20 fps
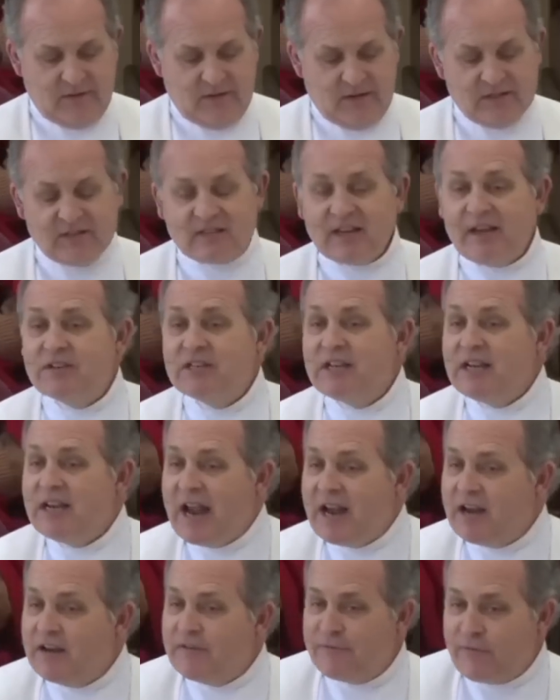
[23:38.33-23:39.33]
In
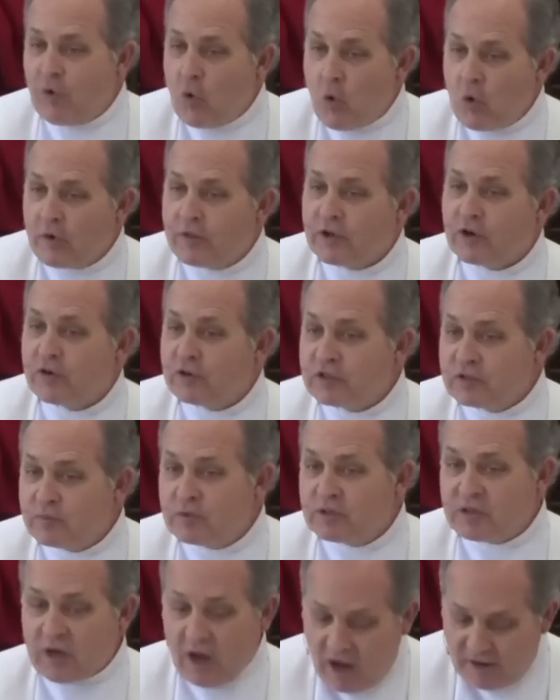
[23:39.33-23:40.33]
1784, the
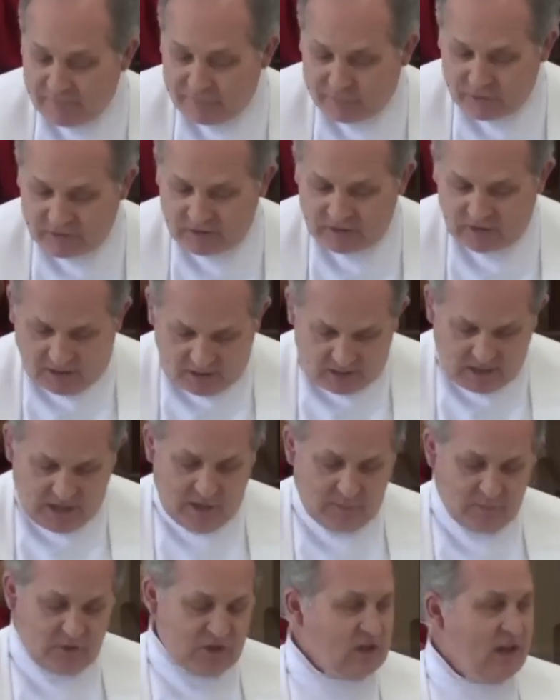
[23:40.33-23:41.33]
Christmas Conference
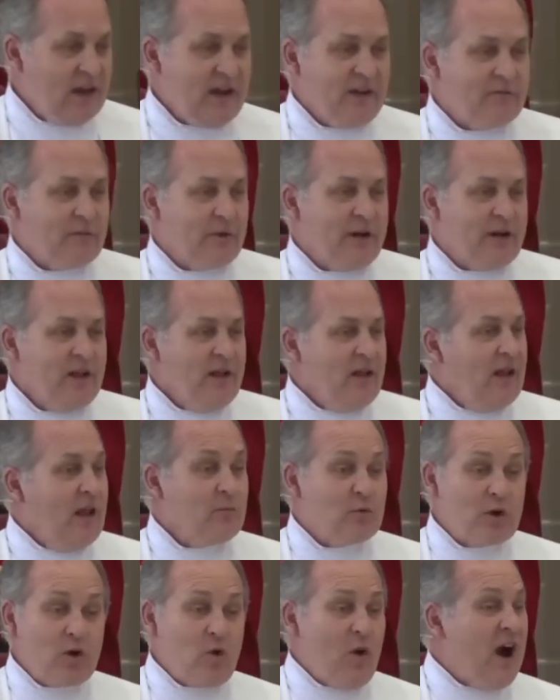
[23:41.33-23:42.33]
condemned slavery
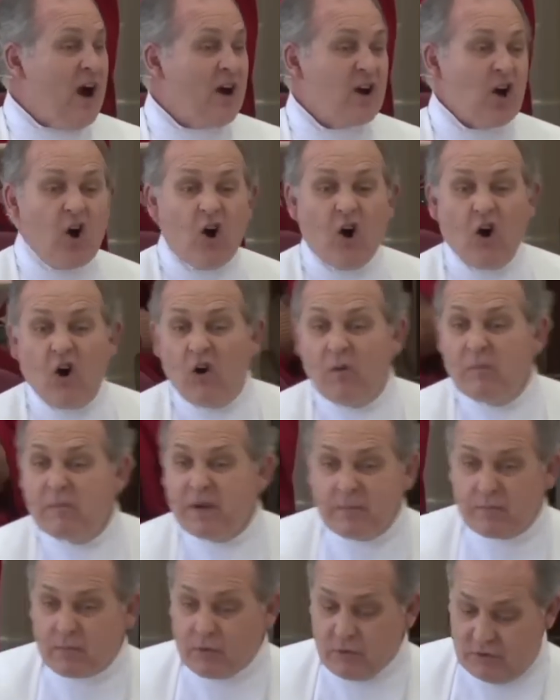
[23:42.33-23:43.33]
and required all
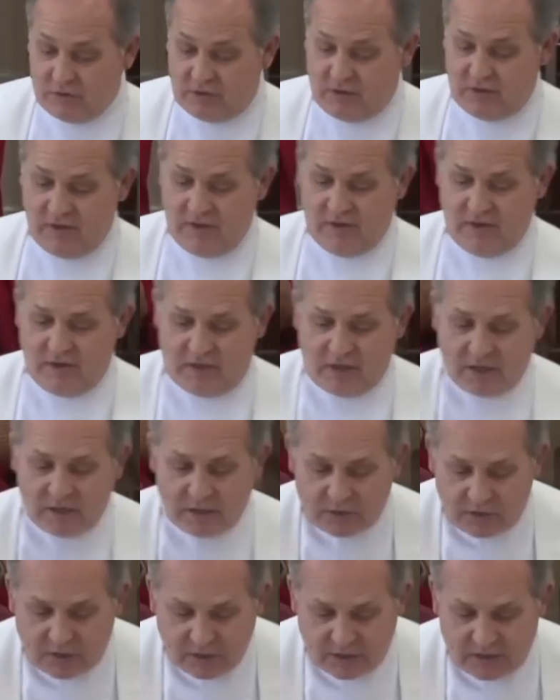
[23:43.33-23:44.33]
members to,
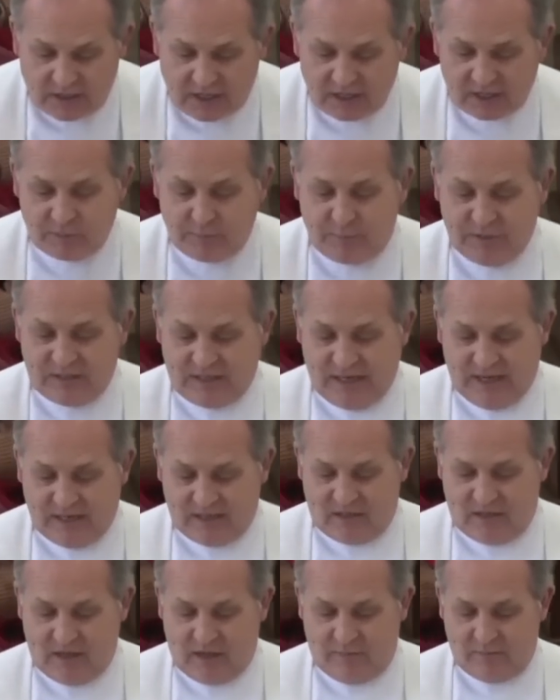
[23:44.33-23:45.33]
to
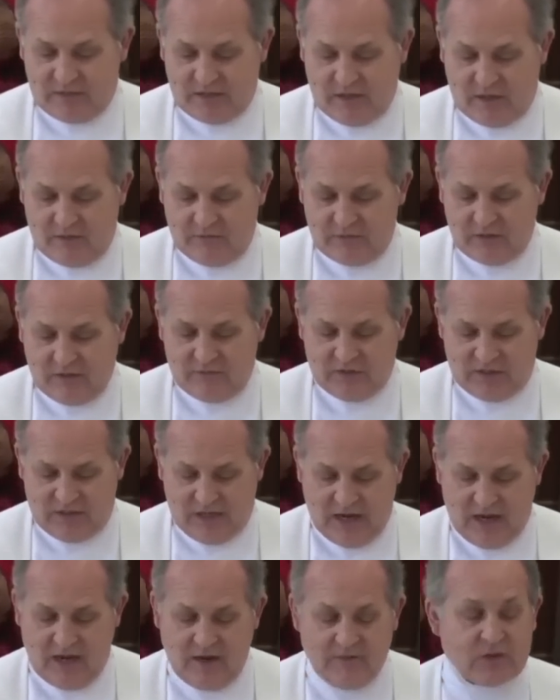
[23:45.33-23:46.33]
dispossess themselves of
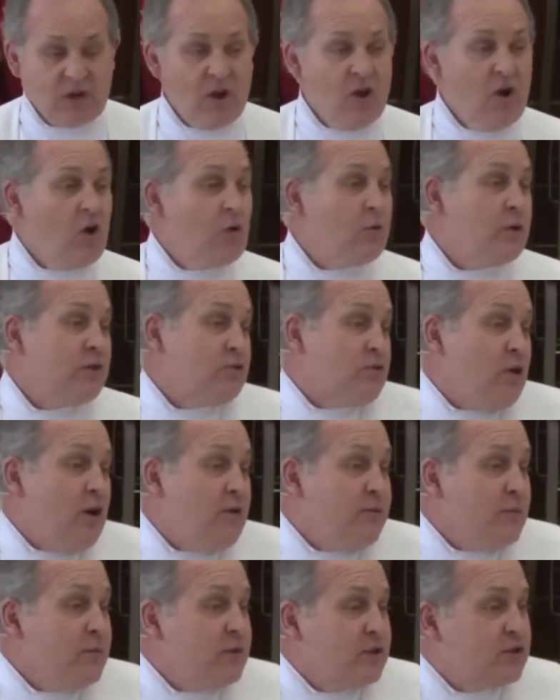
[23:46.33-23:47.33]
slaves or withdraw
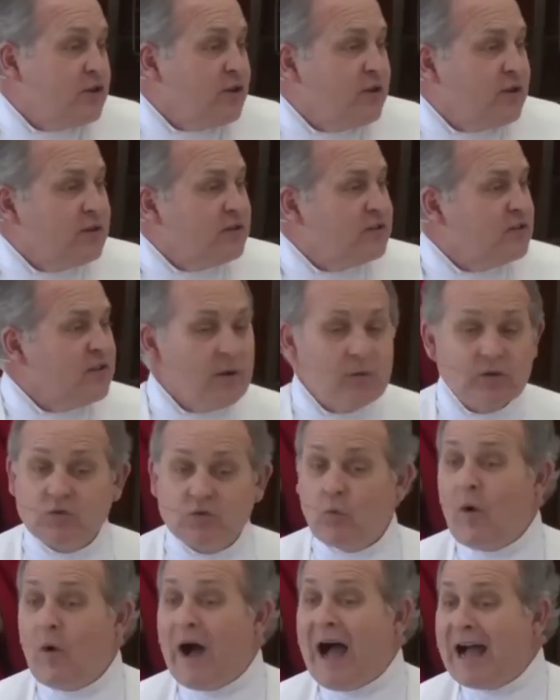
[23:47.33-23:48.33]
from the church. There was
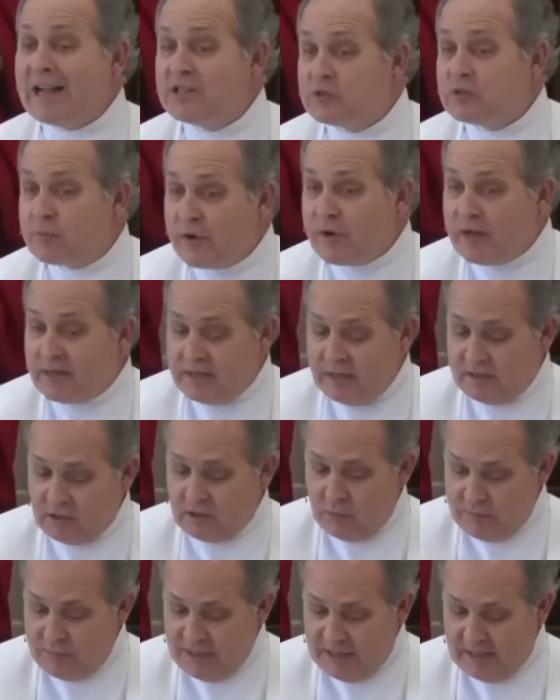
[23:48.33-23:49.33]
widespread
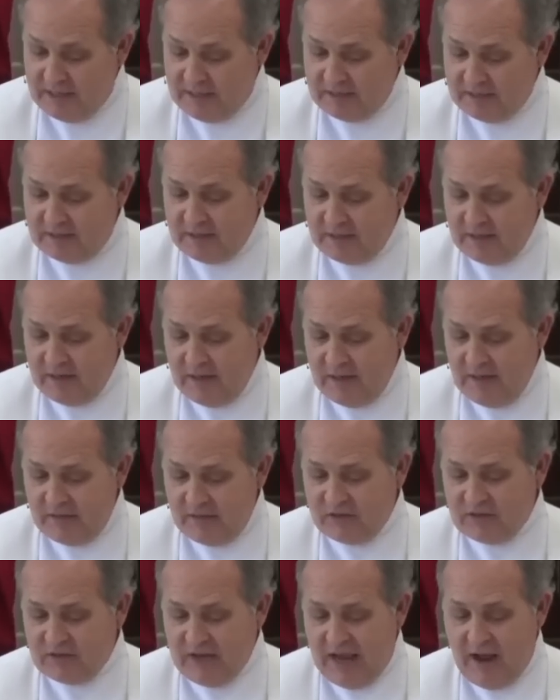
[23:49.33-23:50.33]
disobedience in
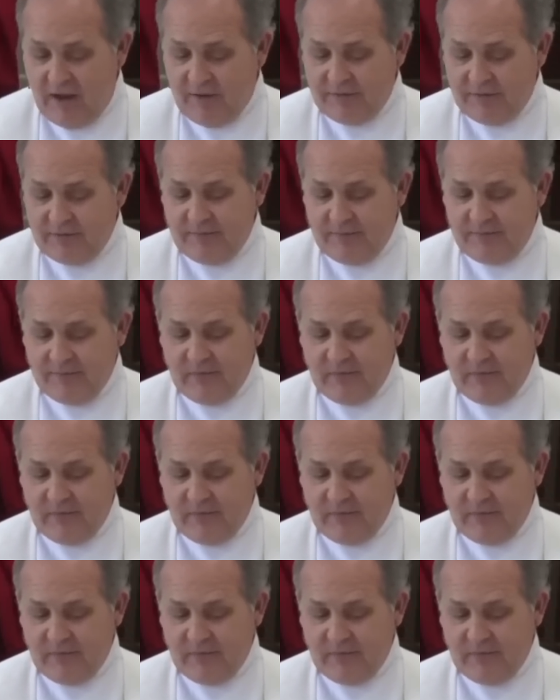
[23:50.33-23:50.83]
the South.